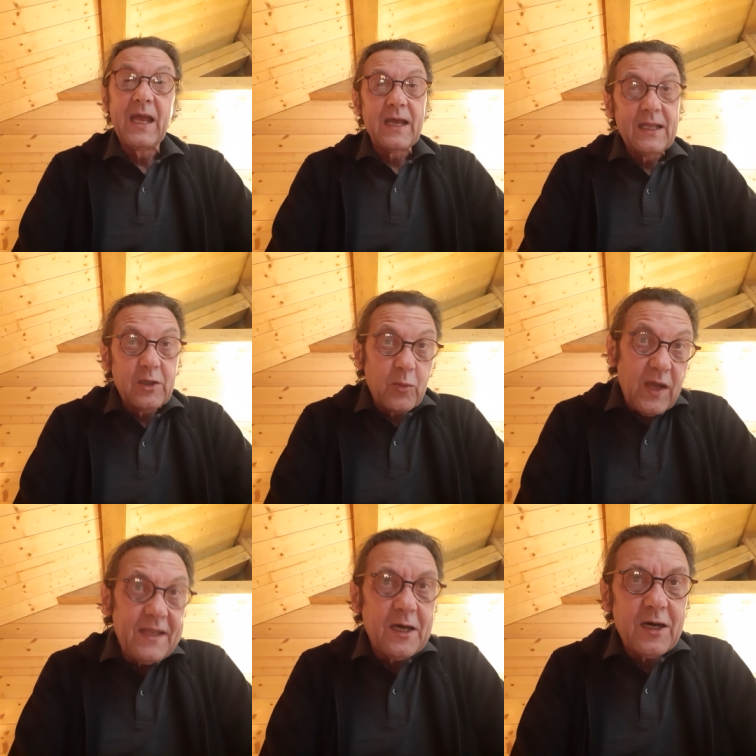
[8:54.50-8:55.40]
in the
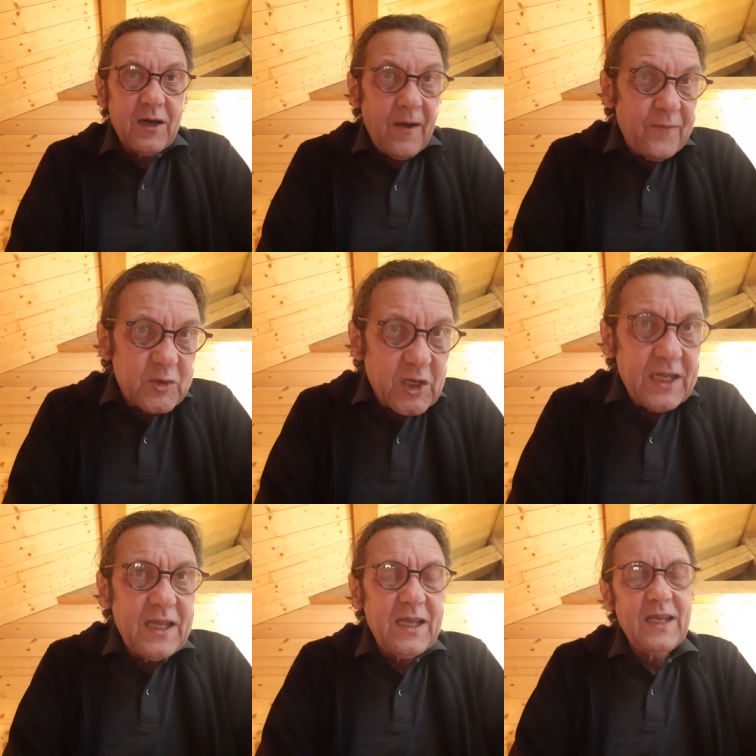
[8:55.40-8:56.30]
wind of
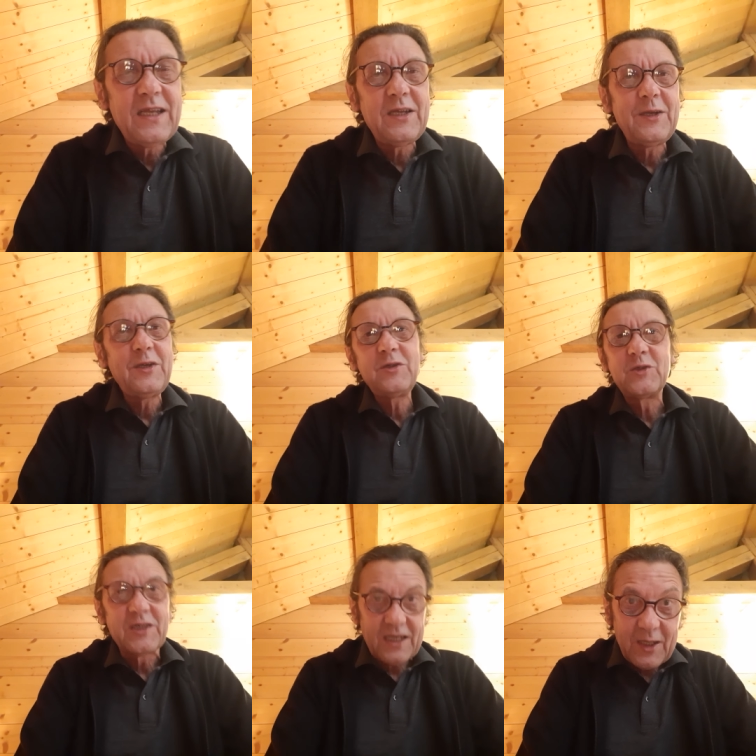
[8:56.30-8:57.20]

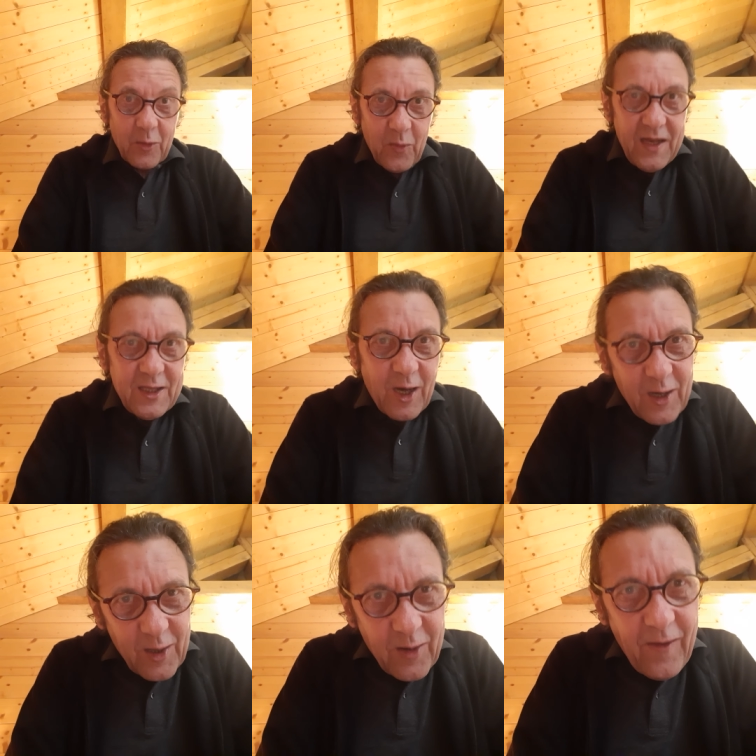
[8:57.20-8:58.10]
change, in the wind
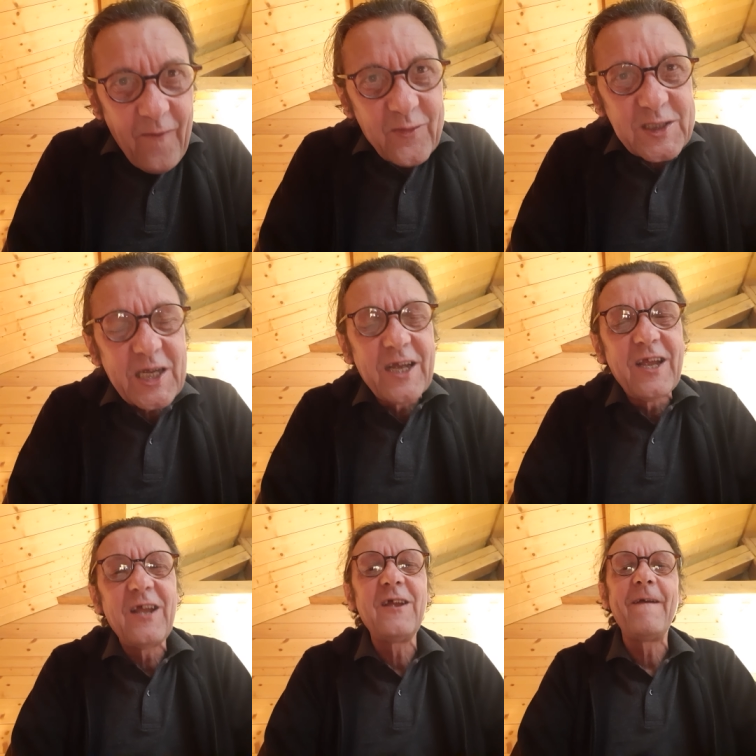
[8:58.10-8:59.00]
of
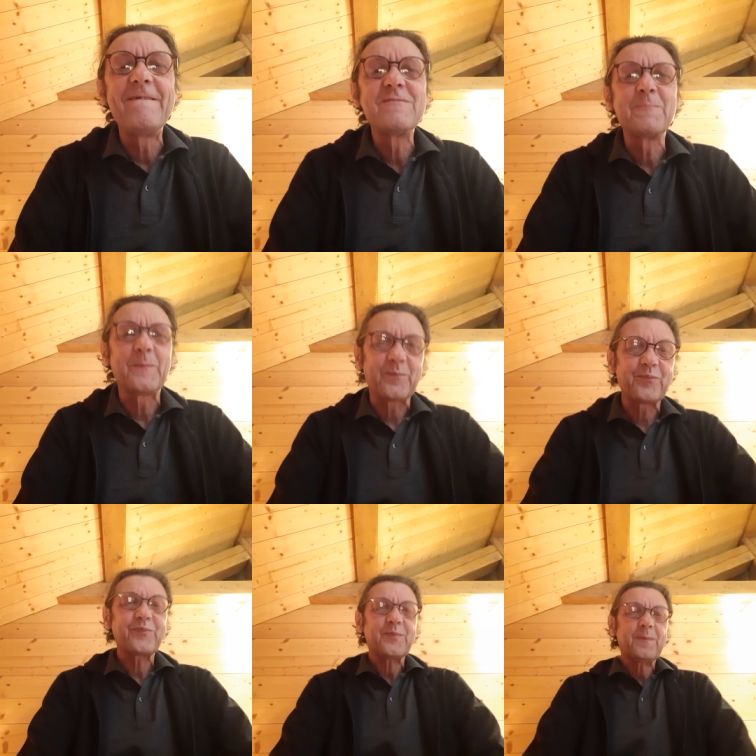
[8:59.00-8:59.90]
change.
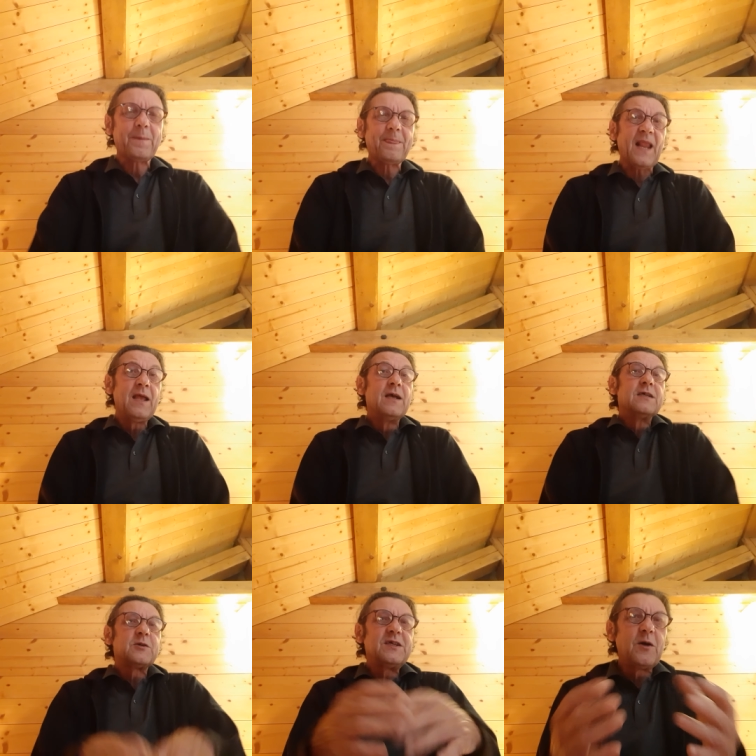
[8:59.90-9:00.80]

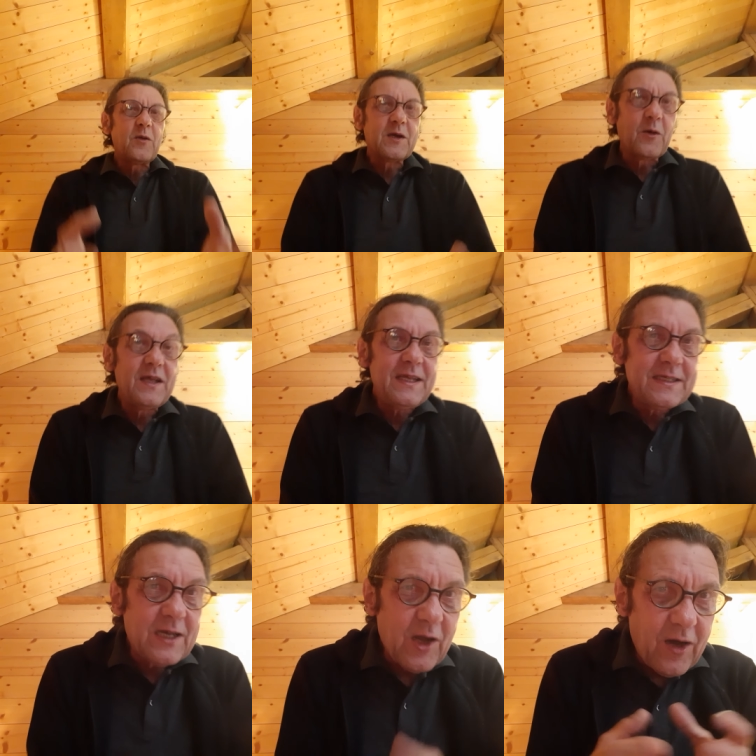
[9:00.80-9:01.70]
So the oracle
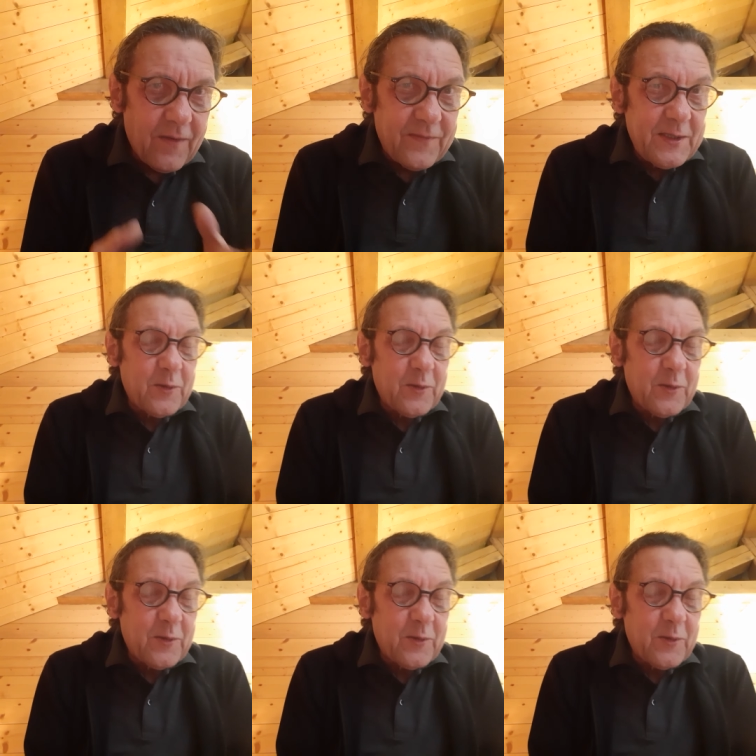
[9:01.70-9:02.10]
is love, the